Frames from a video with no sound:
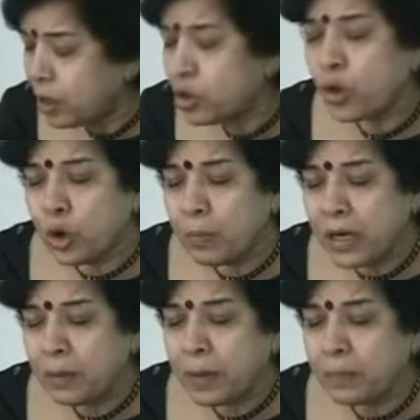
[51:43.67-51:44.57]
So, you know,
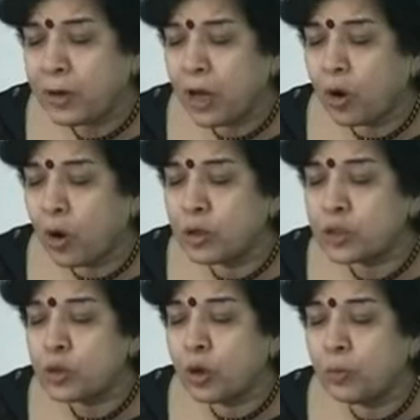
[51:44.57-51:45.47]
many people are
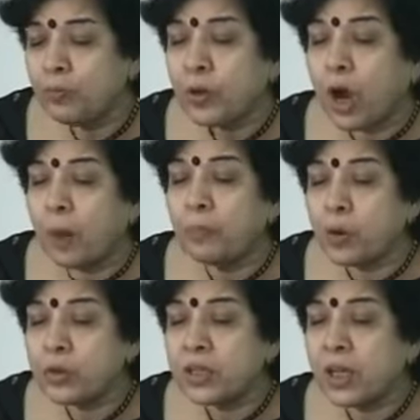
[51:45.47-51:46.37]
also
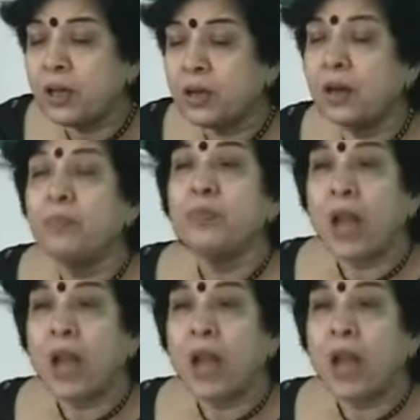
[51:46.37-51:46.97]
opposing uh,